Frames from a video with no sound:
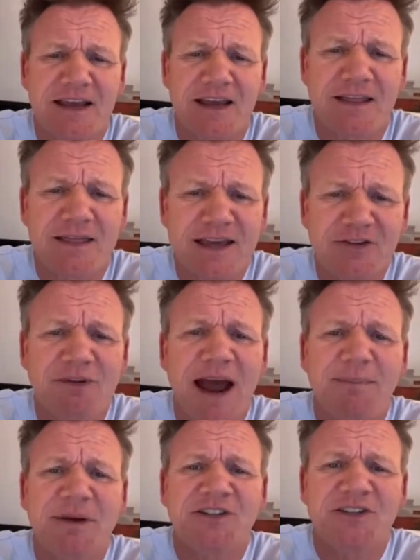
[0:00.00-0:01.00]
in this
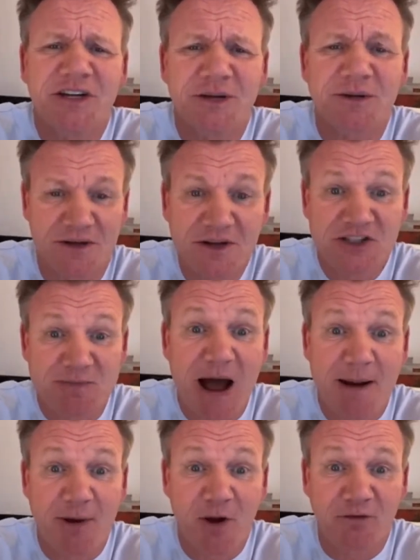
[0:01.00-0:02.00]
rap is you.
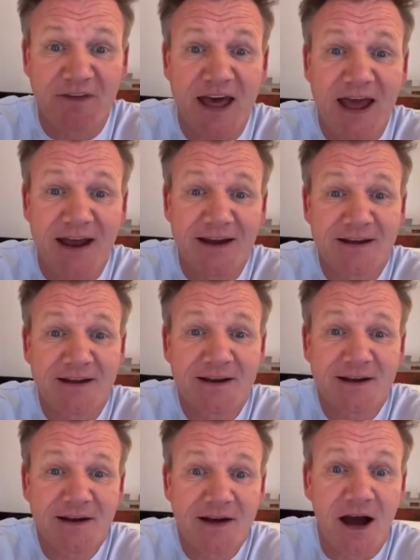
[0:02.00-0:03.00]
Smart move
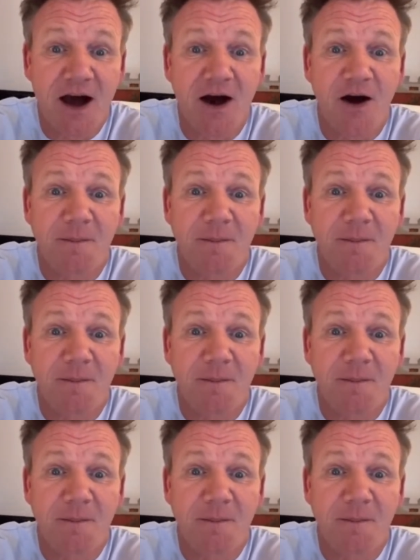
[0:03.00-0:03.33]
there. Oh